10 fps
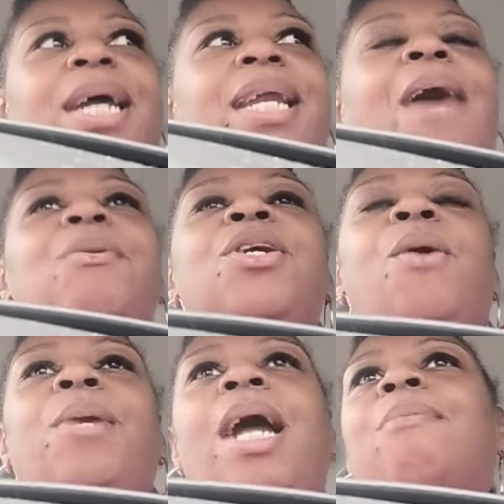And I, you know,
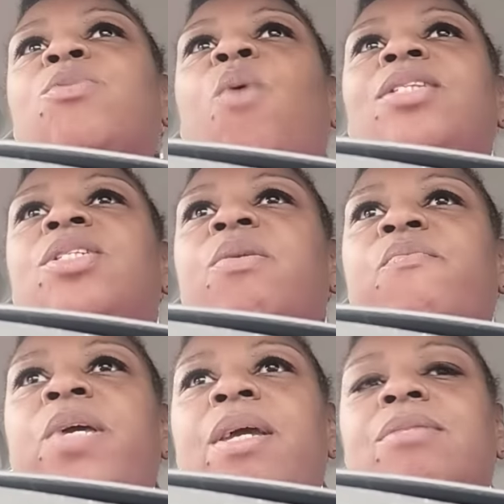when I was watching the
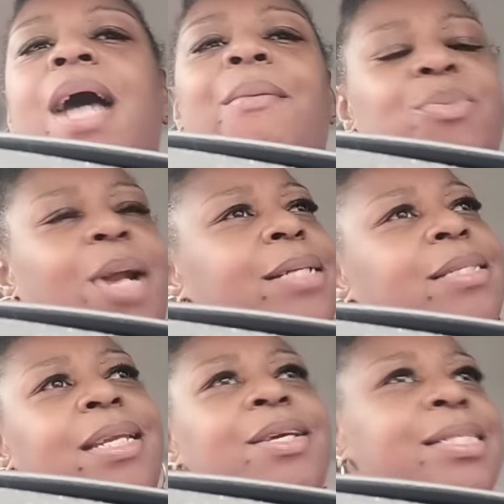videos, I was
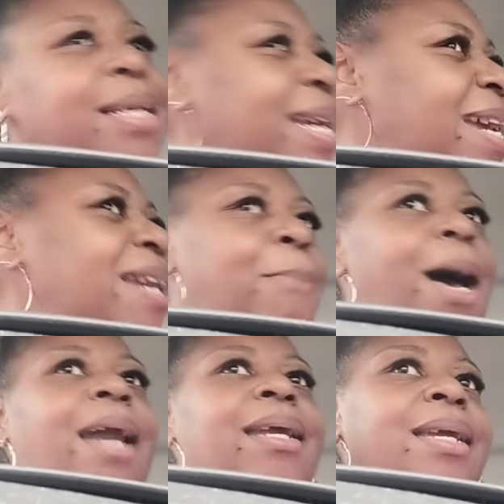watching, does
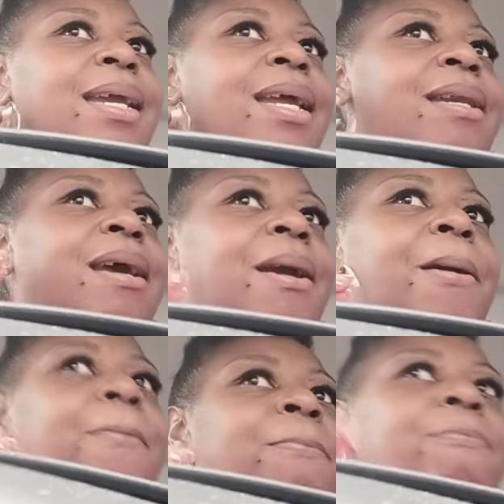anybody in
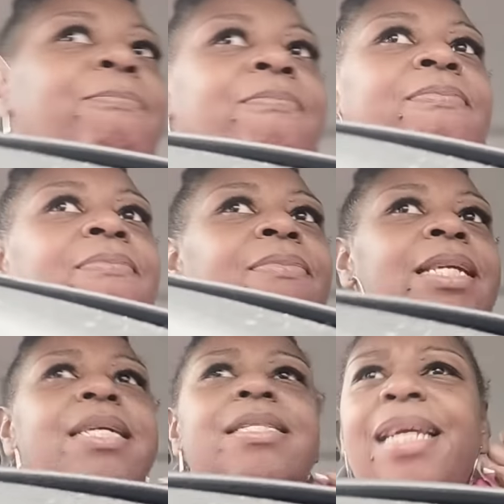there
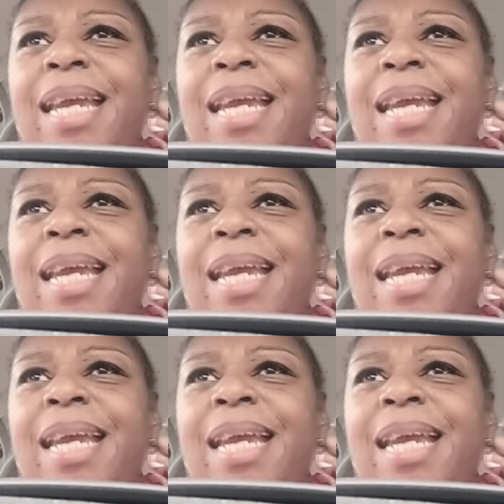realize